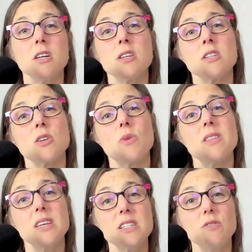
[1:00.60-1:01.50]
So
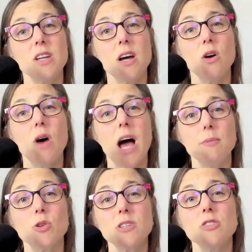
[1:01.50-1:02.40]
in this video,
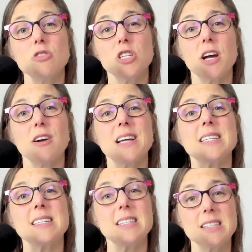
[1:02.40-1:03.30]
I'm going to share a
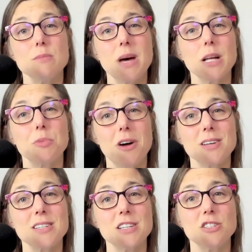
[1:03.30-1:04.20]
systematic
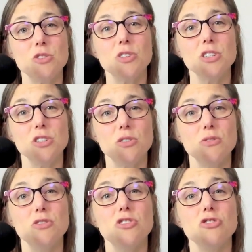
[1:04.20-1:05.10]
process you can
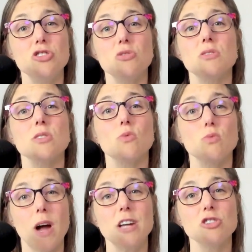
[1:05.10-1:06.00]
use to choose the
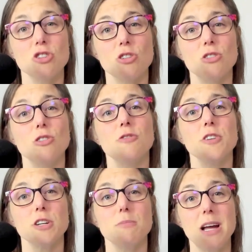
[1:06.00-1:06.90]
right journal for
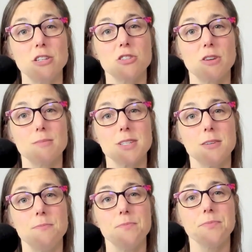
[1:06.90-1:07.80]
your manuscript.
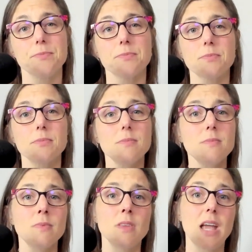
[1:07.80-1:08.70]

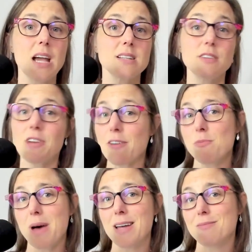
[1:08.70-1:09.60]
And if we
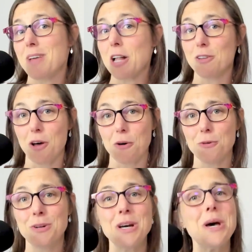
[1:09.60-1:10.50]
haven't met,
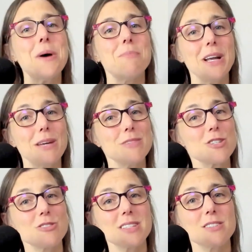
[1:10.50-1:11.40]
hello, my name is
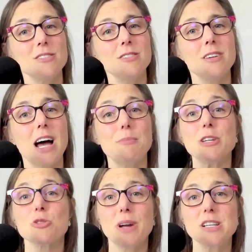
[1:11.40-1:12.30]
Crystal. I'm a
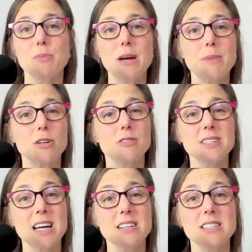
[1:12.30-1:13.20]
trained biomedical
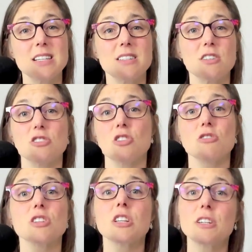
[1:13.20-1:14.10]
scientist
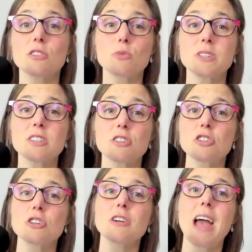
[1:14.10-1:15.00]
turned clinical
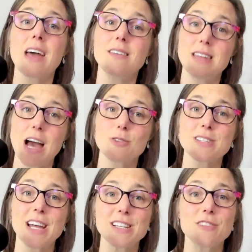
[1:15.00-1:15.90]
researcher and now
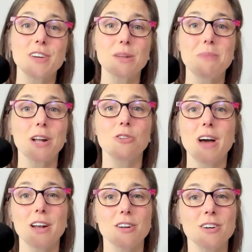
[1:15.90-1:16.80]
scientific and medical
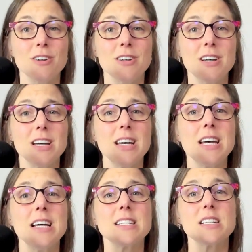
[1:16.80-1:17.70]
editor.
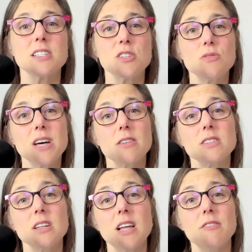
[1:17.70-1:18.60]
Since
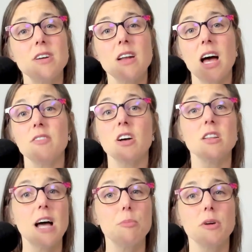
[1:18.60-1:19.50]
2011, I've
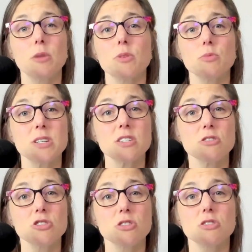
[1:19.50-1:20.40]
collaborated with
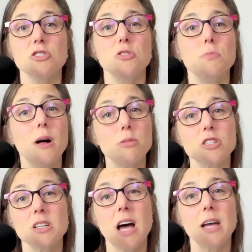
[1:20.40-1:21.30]
researchers to
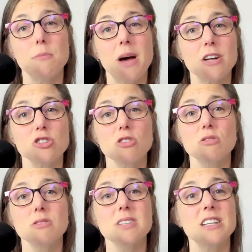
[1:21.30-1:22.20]
publish in high-impact
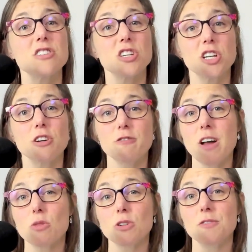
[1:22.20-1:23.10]
journals and secure
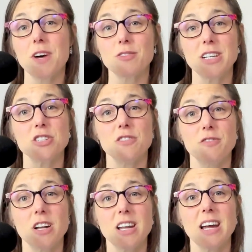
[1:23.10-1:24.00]
federal and foundation
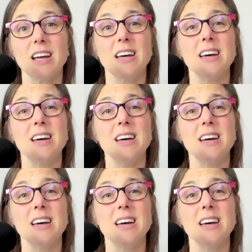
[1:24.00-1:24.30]
funding.